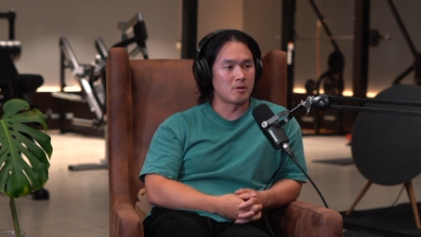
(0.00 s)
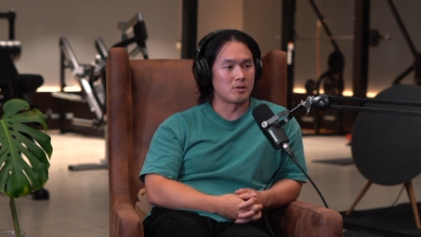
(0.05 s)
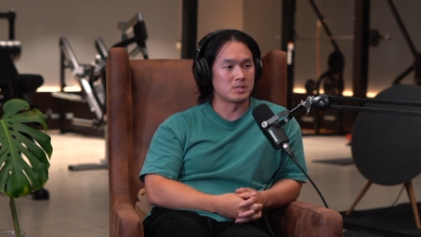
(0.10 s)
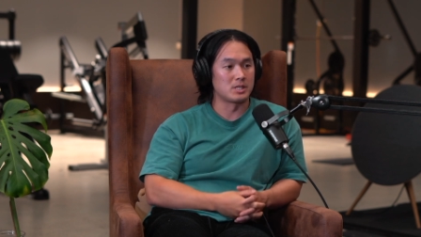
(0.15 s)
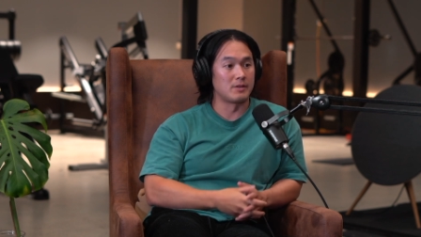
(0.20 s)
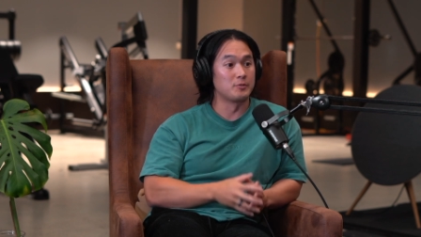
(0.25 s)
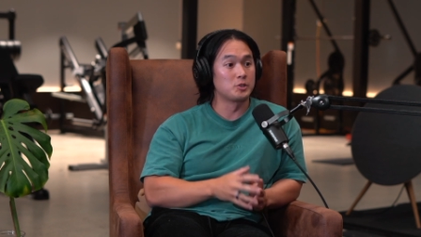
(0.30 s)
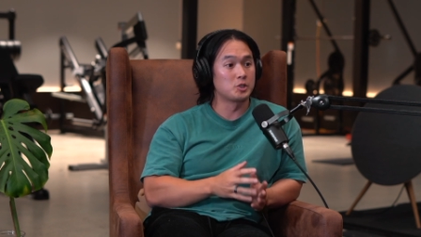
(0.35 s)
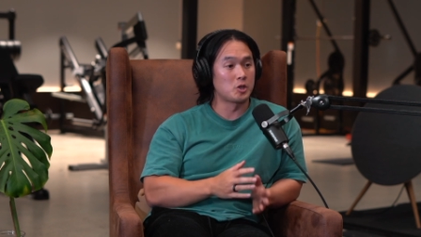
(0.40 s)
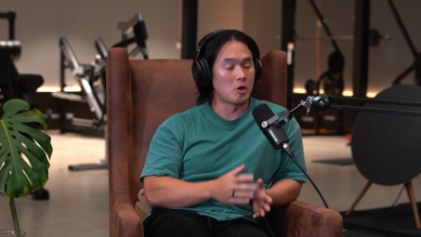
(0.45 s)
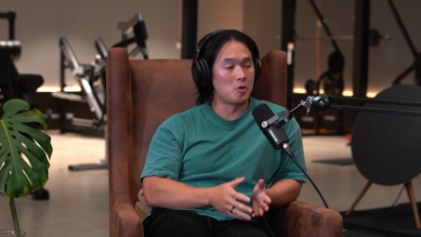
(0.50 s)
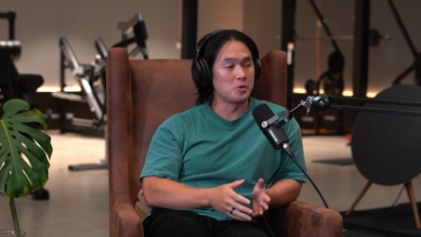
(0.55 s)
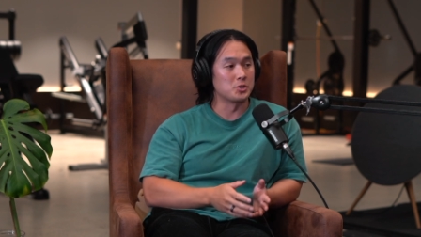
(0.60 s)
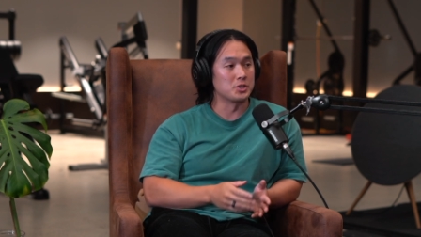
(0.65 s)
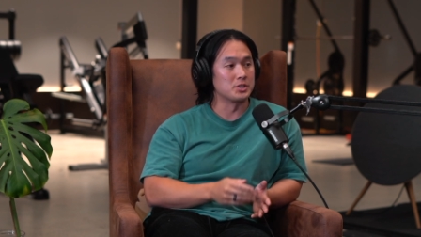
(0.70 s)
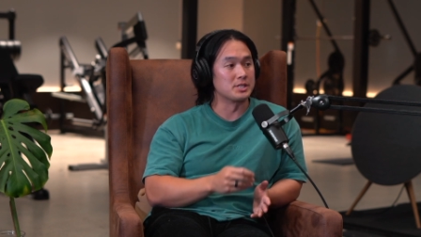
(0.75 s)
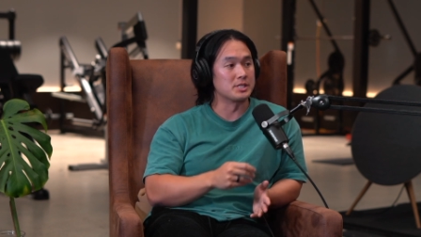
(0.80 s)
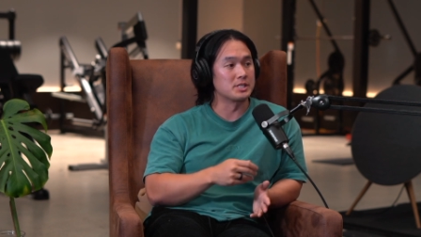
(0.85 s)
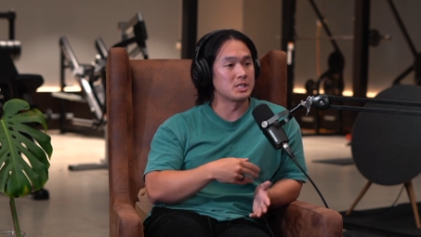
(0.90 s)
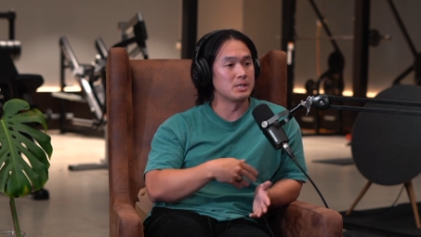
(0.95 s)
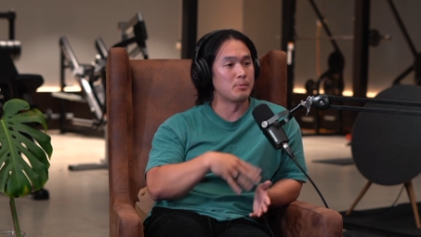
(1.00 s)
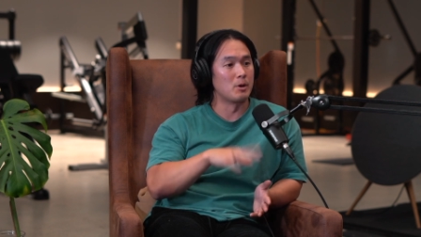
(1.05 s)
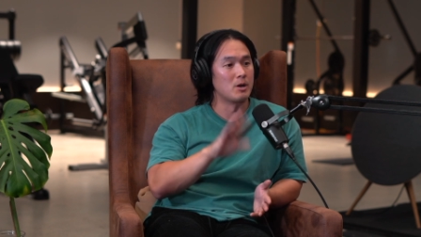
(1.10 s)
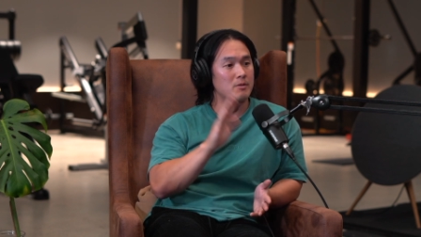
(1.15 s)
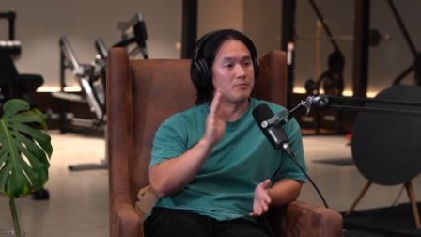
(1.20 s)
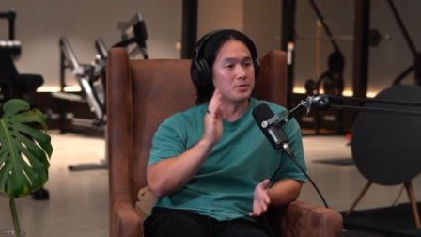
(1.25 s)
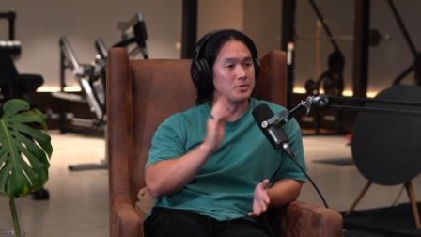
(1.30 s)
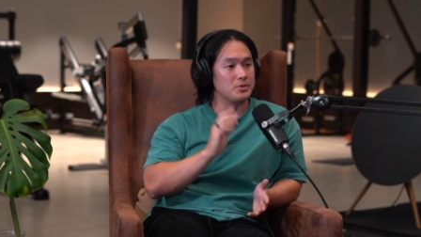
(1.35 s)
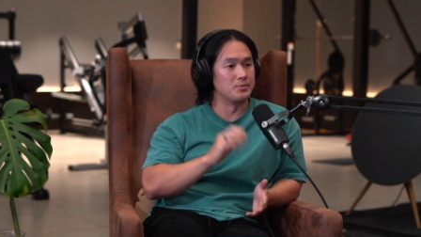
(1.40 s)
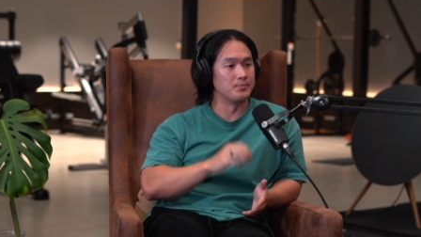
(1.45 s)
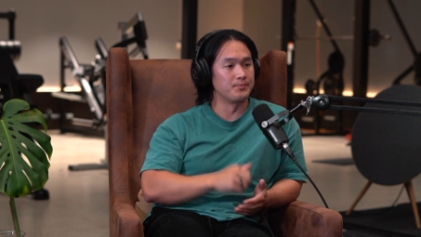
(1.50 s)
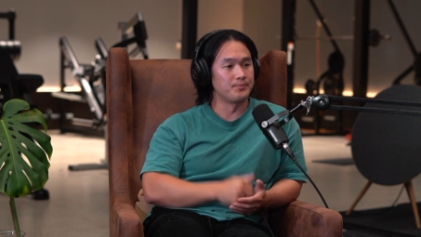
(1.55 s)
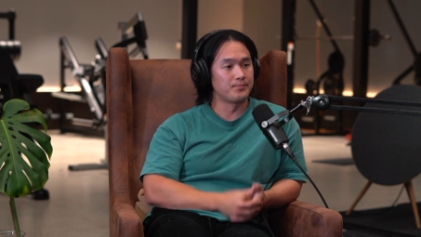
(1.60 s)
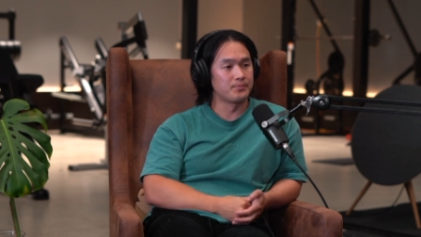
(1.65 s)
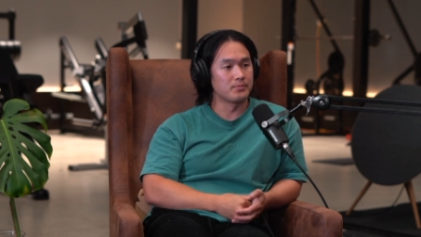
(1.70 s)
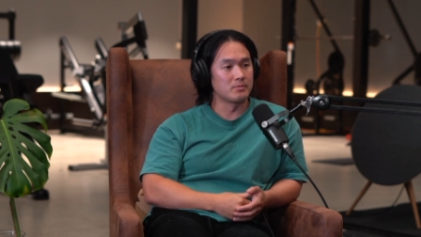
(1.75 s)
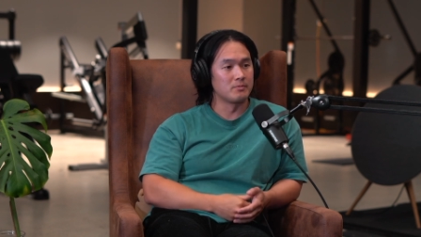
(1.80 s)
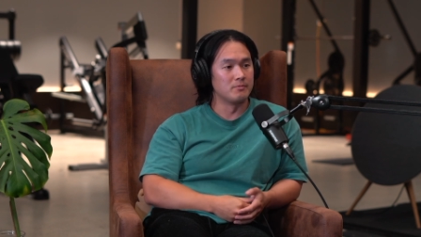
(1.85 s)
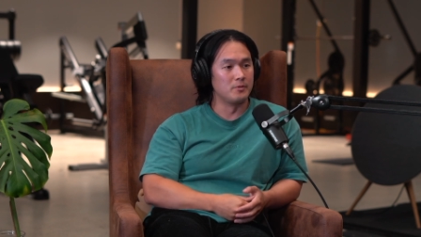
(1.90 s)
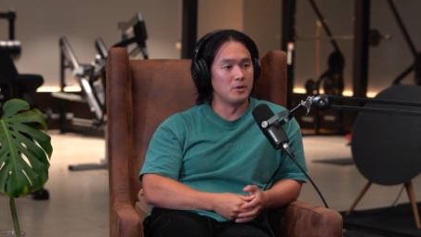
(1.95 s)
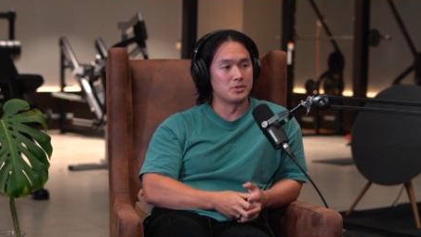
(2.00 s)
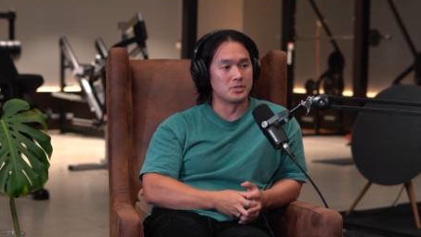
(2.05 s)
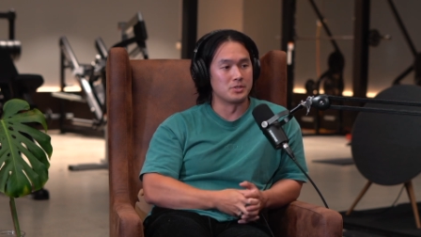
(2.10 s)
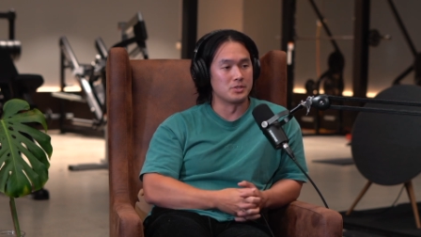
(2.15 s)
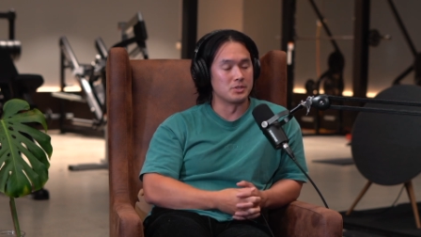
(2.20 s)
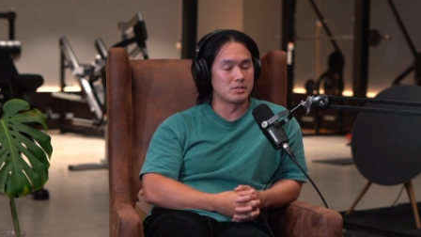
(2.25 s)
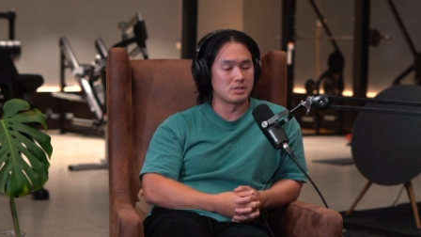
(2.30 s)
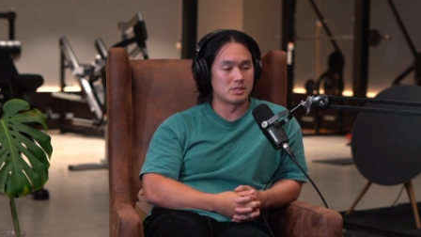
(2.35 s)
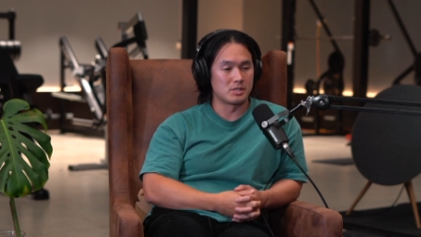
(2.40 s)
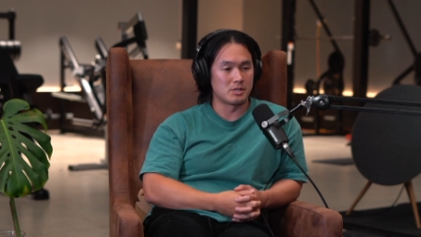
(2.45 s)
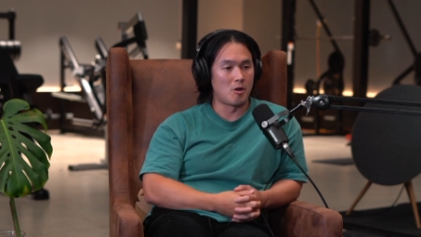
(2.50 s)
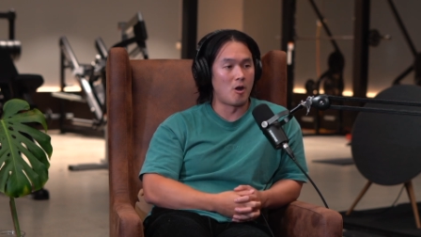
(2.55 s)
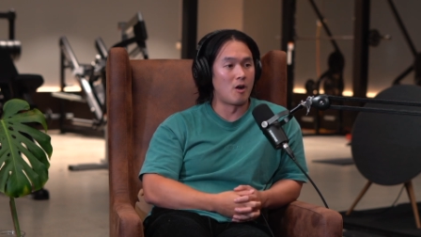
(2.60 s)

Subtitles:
because I've chosen to skip over you versus